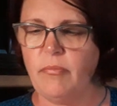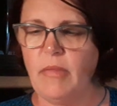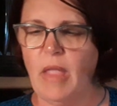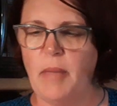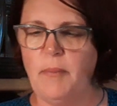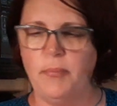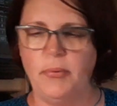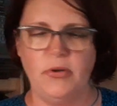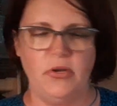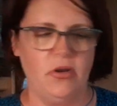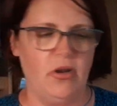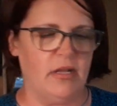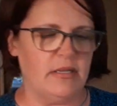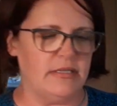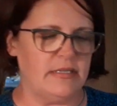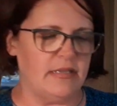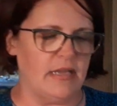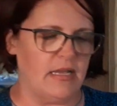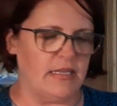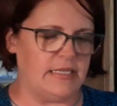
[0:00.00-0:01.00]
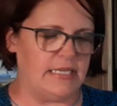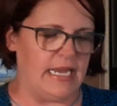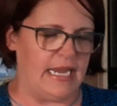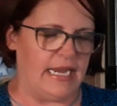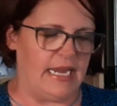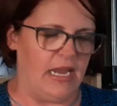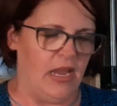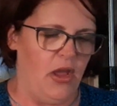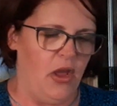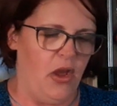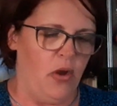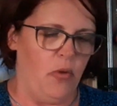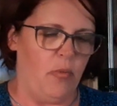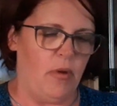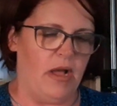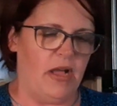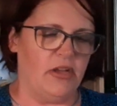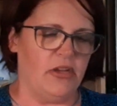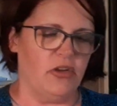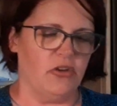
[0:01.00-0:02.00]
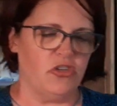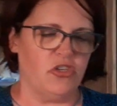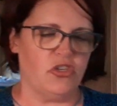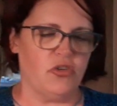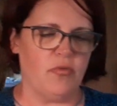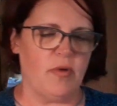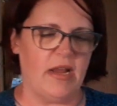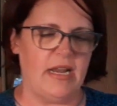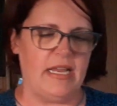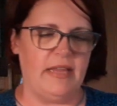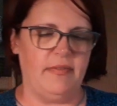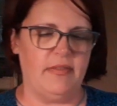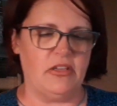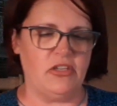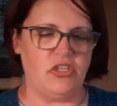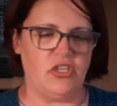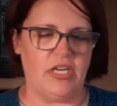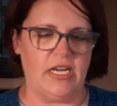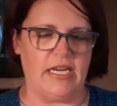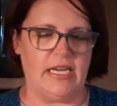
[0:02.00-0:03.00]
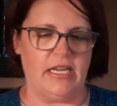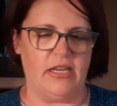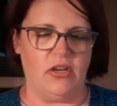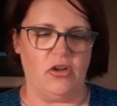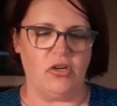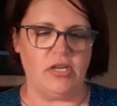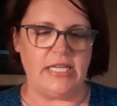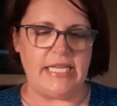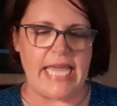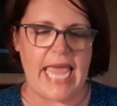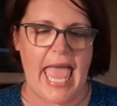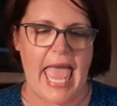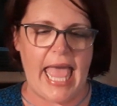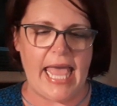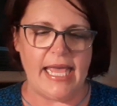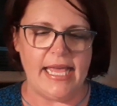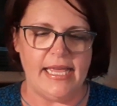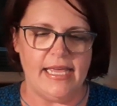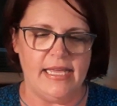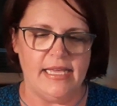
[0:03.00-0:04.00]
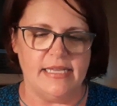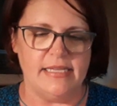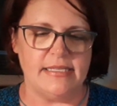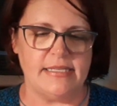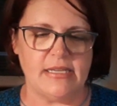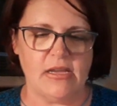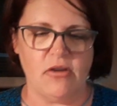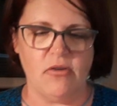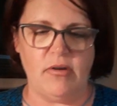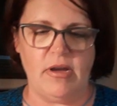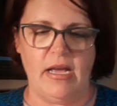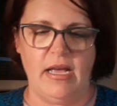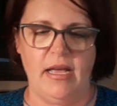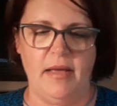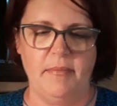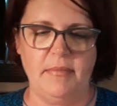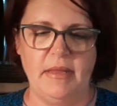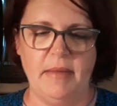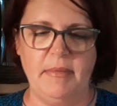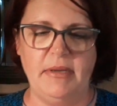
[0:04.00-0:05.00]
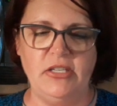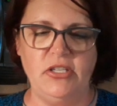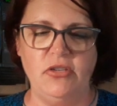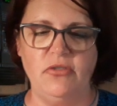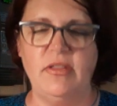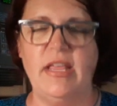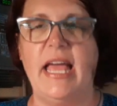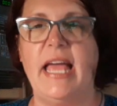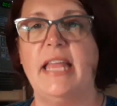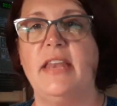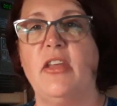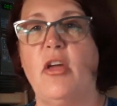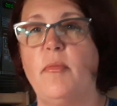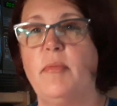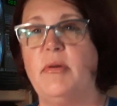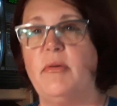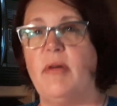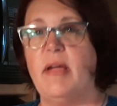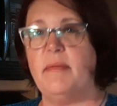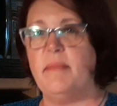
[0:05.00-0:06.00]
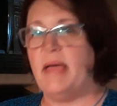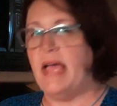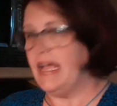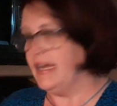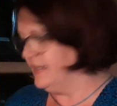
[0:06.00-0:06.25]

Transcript: and put it on saute while you're shredding the chicken, okay? So um, let me do that and I'll be right back.